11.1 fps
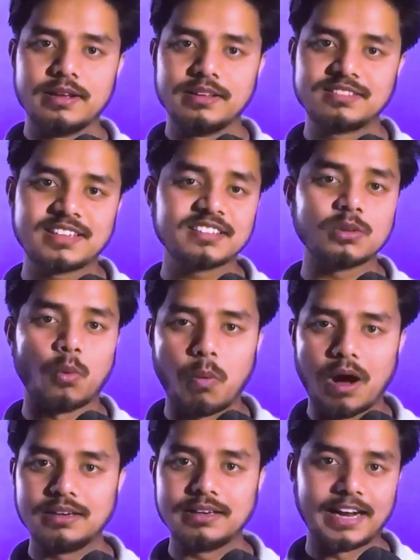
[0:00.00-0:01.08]
Stage
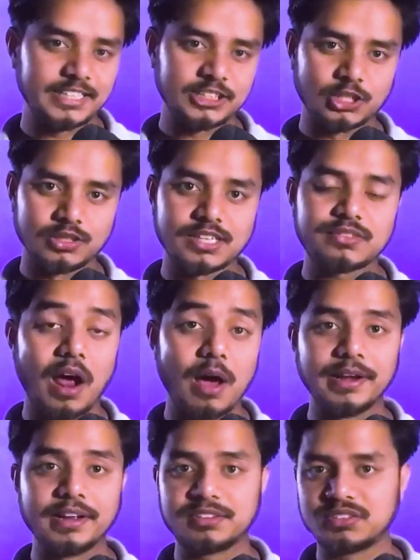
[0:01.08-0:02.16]
1, attention, the
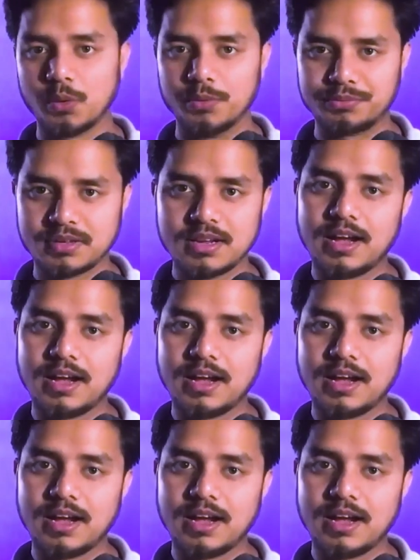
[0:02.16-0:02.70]
traffic source.